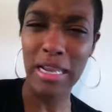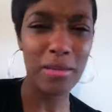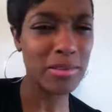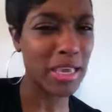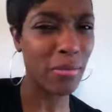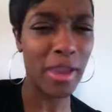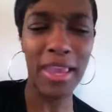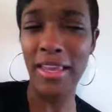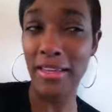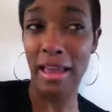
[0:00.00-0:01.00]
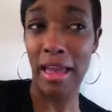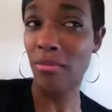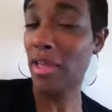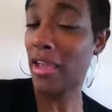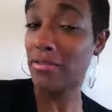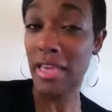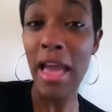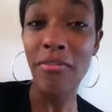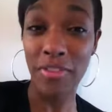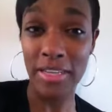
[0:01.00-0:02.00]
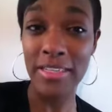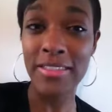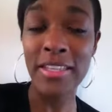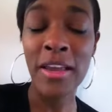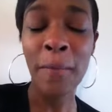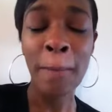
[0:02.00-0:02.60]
And I was like, wait, I don't have time for this.